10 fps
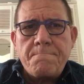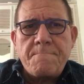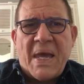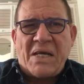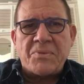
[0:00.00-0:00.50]

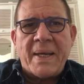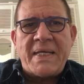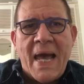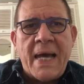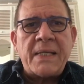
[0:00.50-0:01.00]
because my
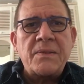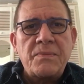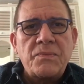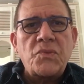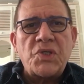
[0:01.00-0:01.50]
dad
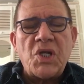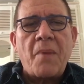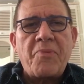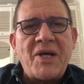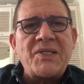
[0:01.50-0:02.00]
was
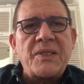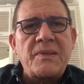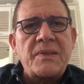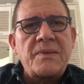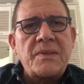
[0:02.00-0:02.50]
not present
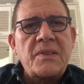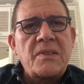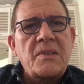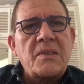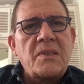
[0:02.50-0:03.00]

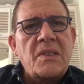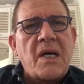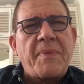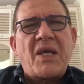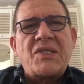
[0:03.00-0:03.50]

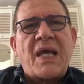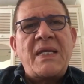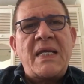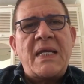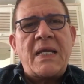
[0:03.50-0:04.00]
and because I
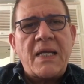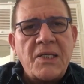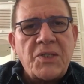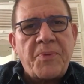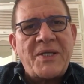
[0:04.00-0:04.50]
needed his
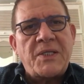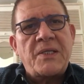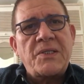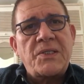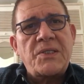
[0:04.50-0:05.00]

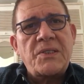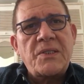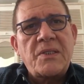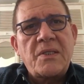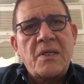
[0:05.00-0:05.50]
presence.
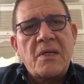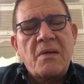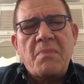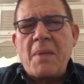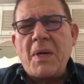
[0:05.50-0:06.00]

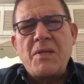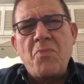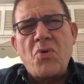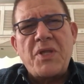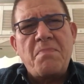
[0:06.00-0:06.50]
My mother
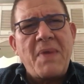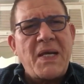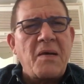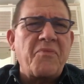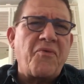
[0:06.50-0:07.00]
more than made
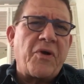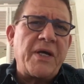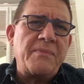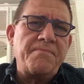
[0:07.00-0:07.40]
up for it.